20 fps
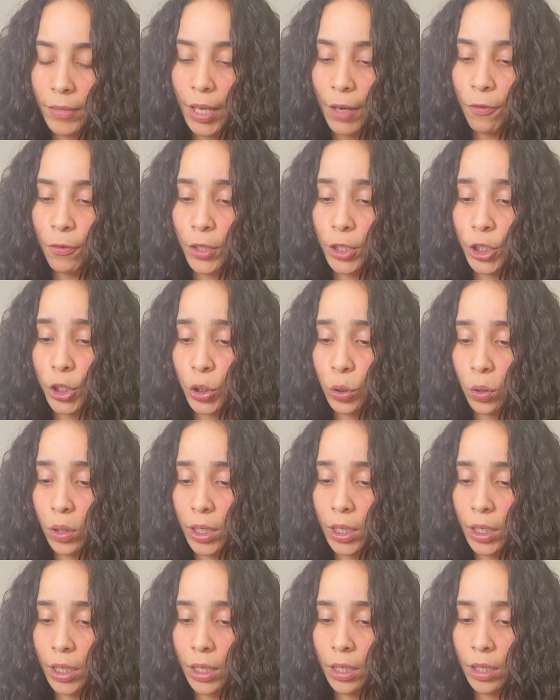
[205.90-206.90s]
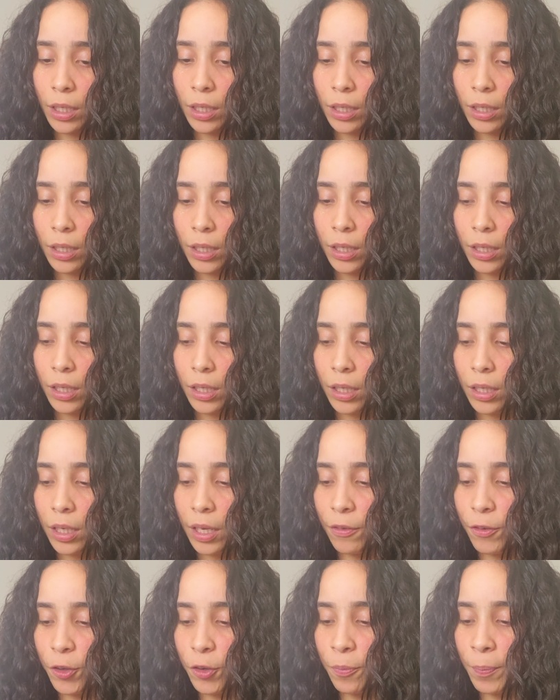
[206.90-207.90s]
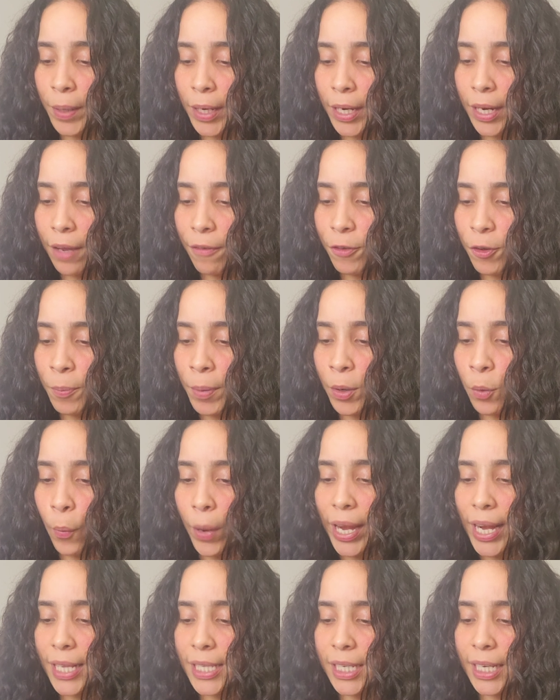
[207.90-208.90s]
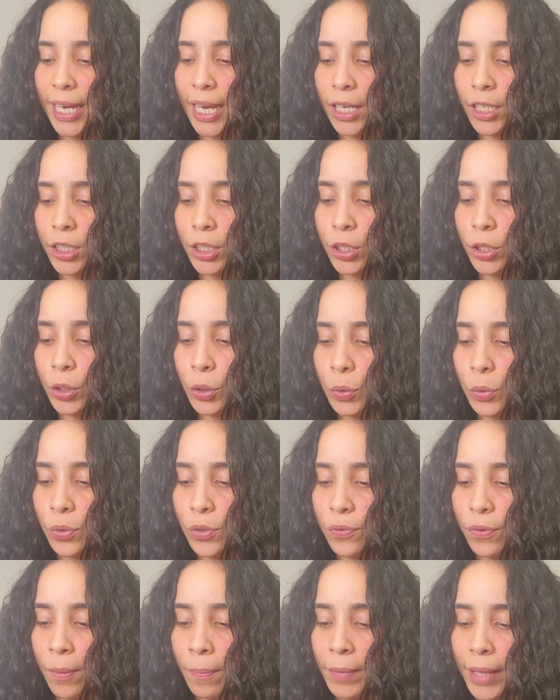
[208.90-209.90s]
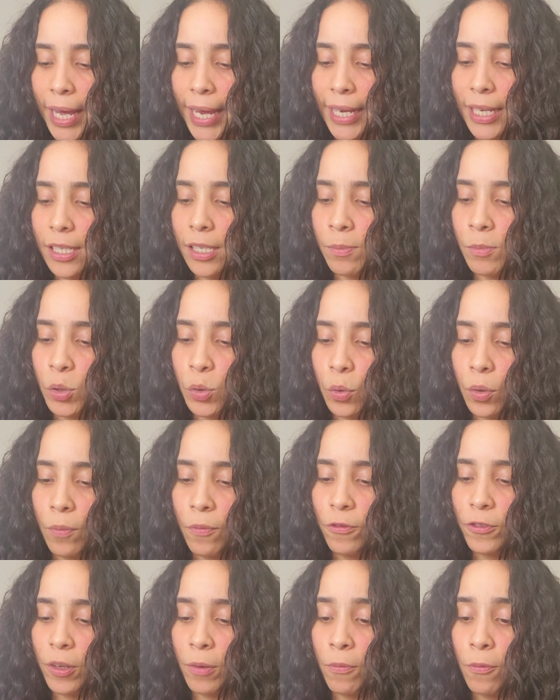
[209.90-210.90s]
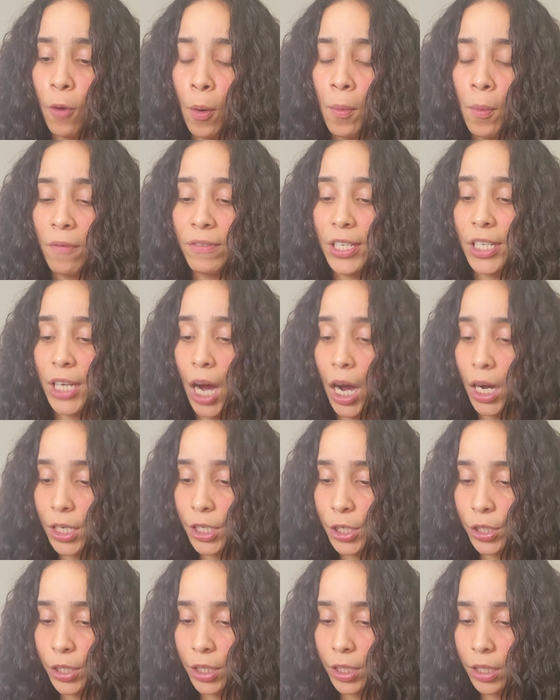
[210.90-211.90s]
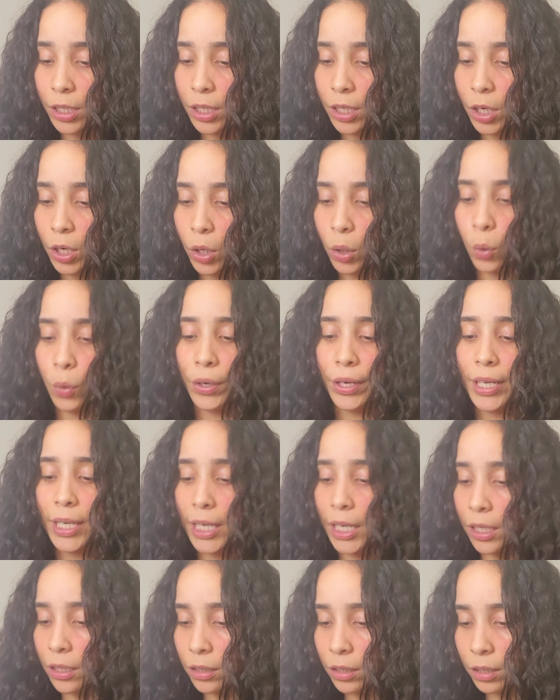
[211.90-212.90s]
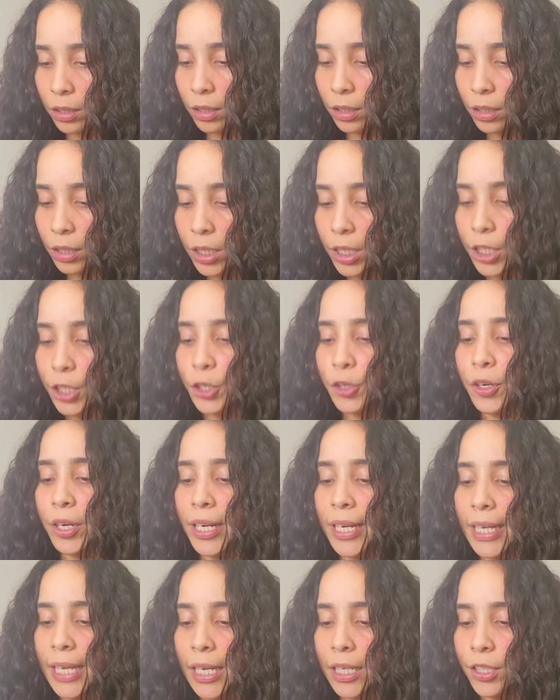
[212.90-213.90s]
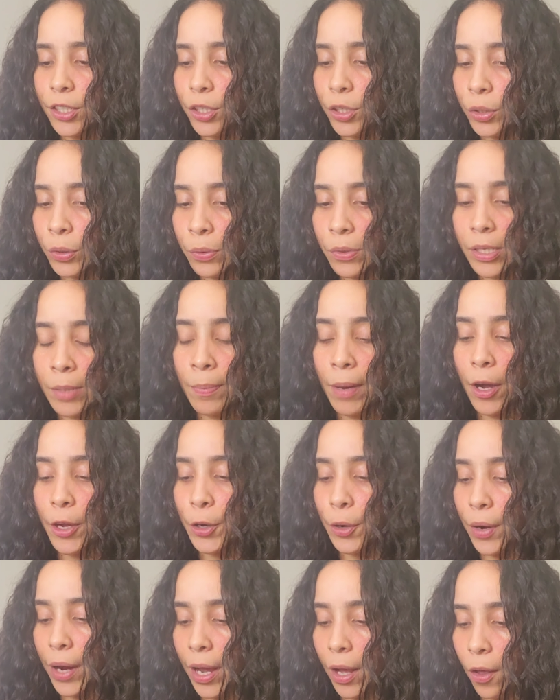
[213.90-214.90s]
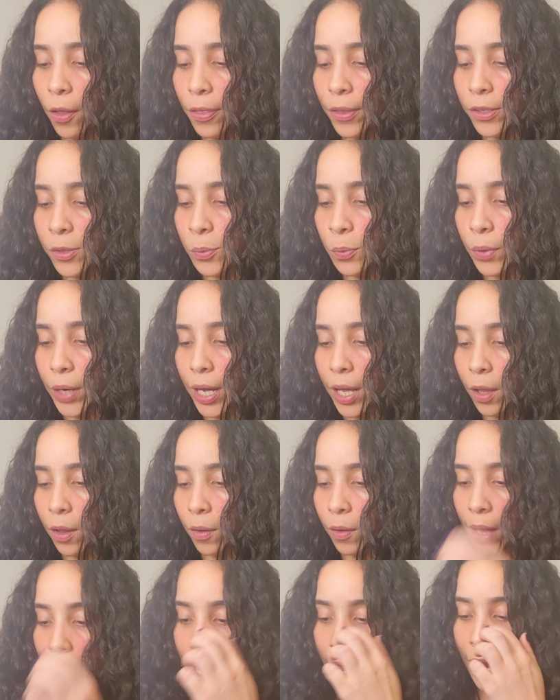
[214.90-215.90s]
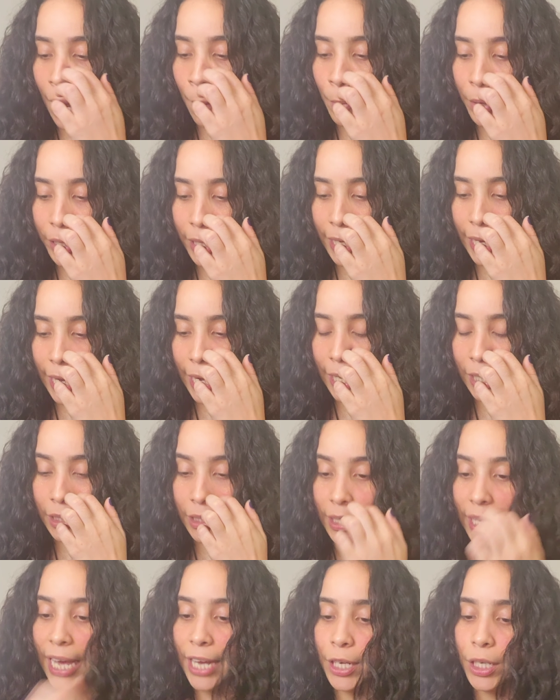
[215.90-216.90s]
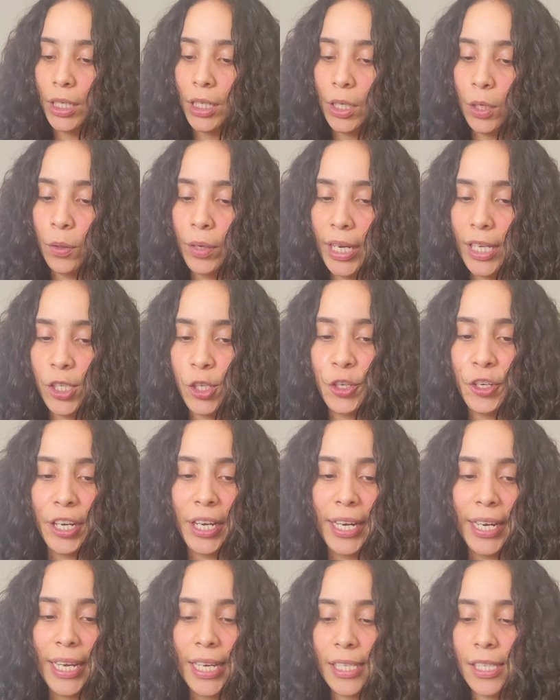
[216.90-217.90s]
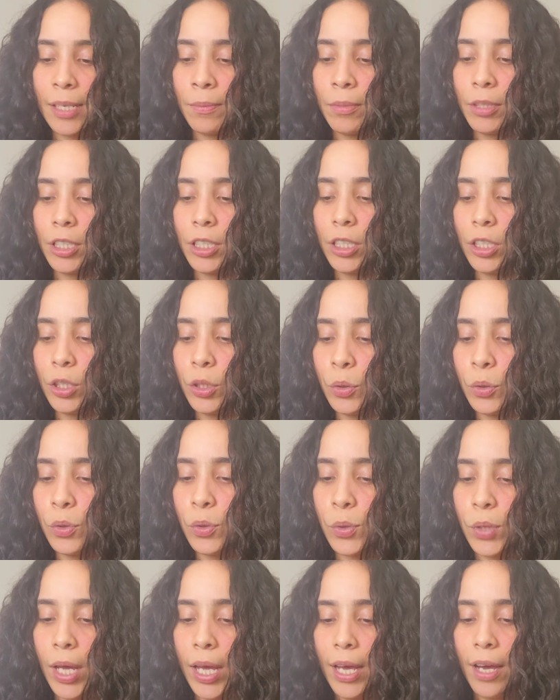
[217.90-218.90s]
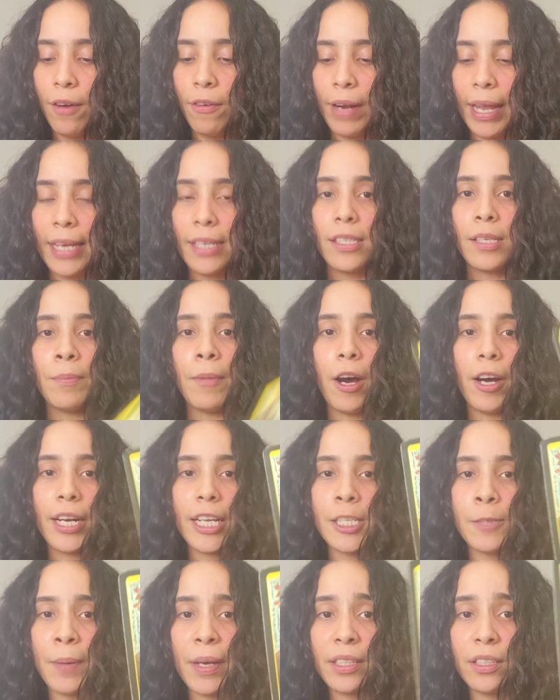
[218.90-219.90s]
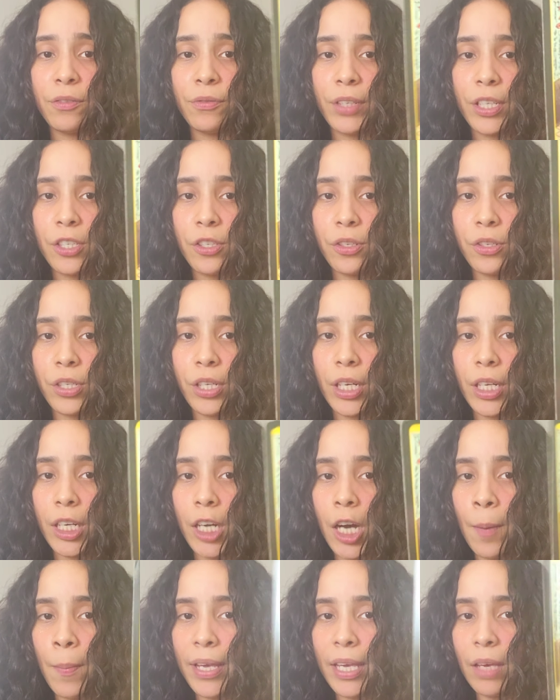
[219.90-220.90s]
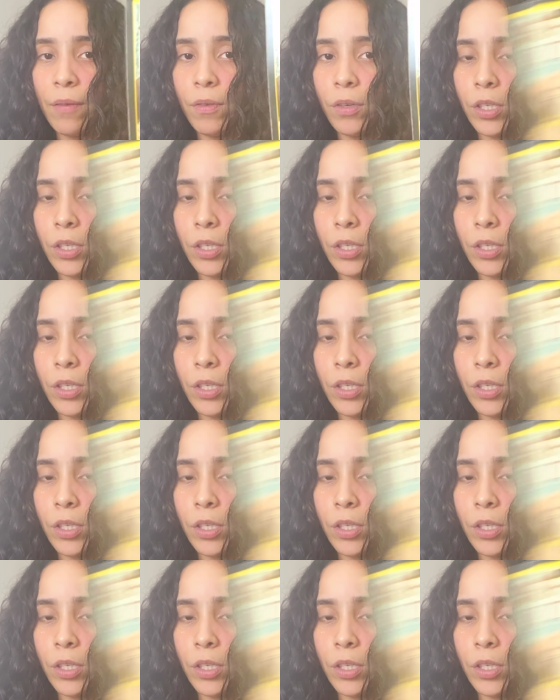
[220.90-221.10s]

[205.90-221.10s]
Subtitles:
for sure. If you've been waiting to get good news from like some form of doctor or healer, you're gonna get good news about your health as well. I'm really getting a letter, okay? So you're gonna get some good news, like some unexpected visitor is gonna come and give you